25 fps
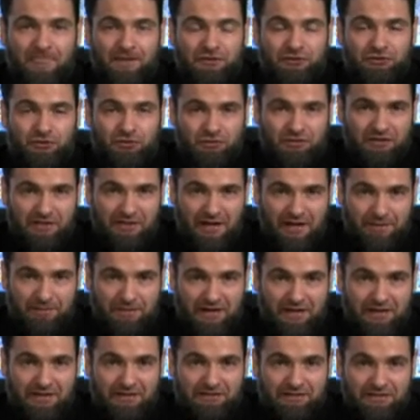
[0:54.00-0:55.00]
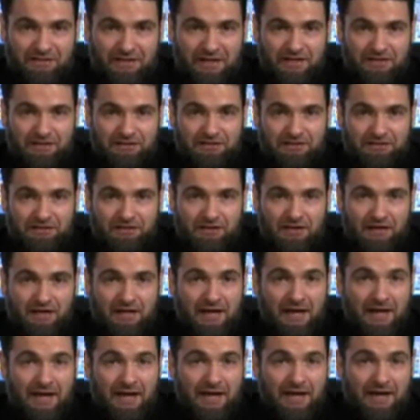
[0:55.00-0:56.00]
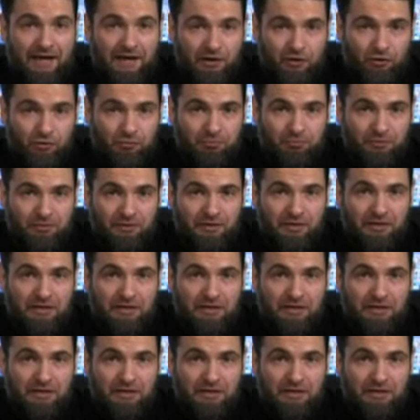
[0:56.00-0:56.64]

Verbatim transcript: So today, my next guest is going to help